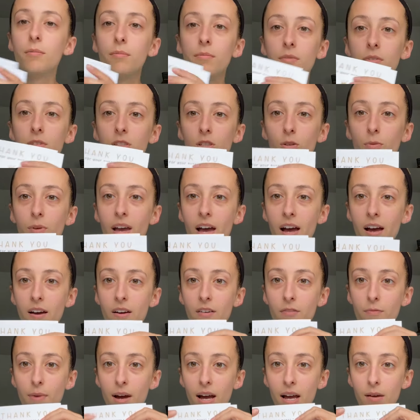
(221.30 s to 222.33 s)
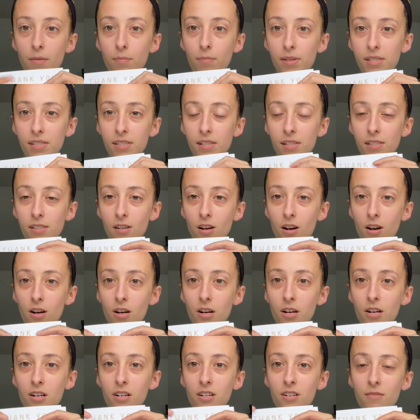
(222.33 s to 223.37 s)
So we have my business
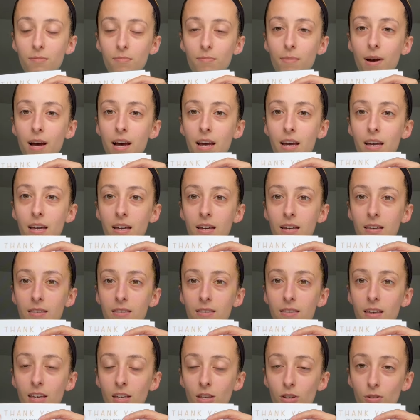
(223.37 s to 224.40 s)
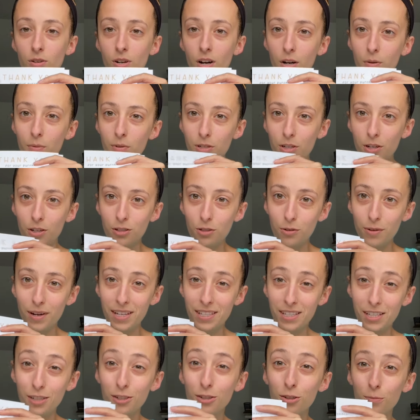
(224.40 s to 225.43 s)
card, my thank you card, which also has
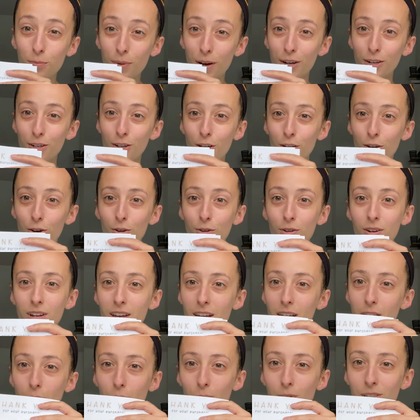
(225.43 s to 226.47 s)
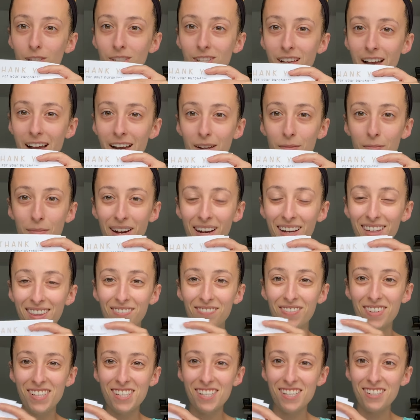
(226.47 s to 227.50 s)
a coupon code, which is hiding behind the
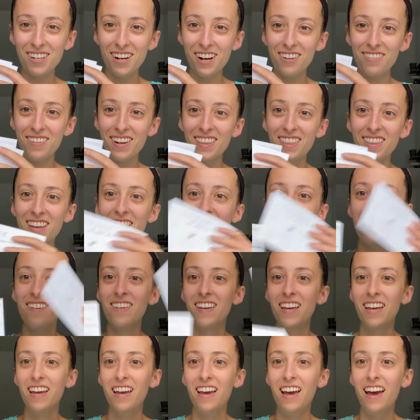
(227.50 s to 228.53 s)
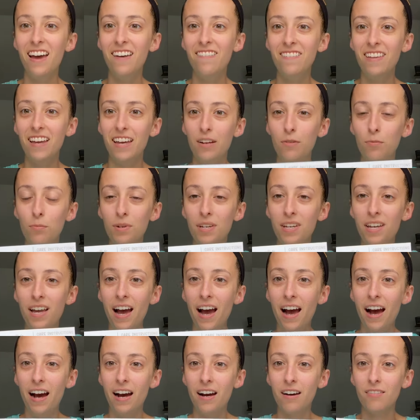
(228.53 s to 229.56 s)
business card right there. And then we
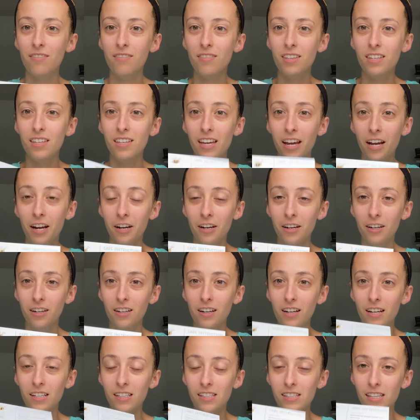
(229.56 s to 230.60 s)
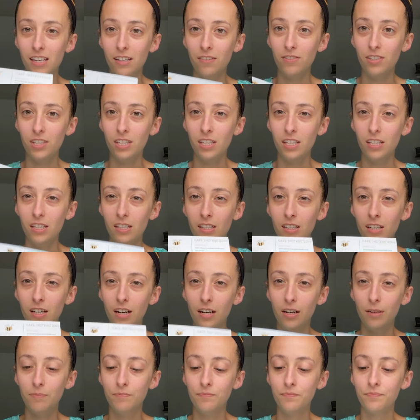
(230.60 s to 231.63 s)
have the care and safety
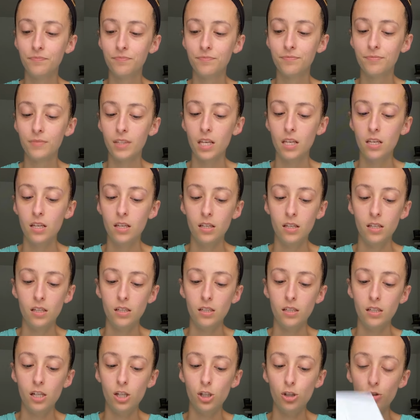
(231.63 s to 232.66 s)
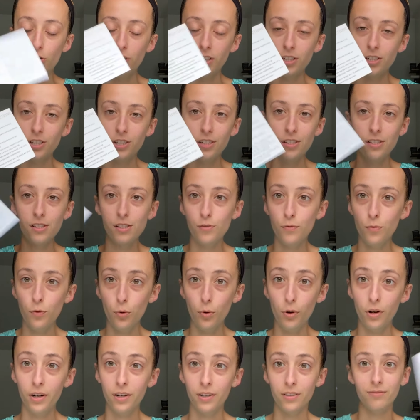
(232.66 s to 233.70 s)
um, instructions
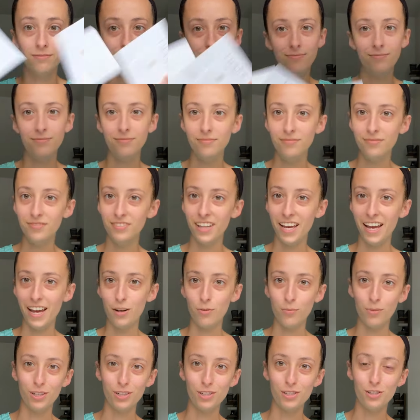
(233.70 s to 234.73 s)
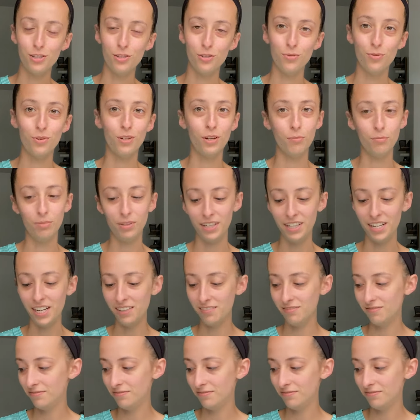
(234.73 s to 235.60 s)
for the hen once you complete it.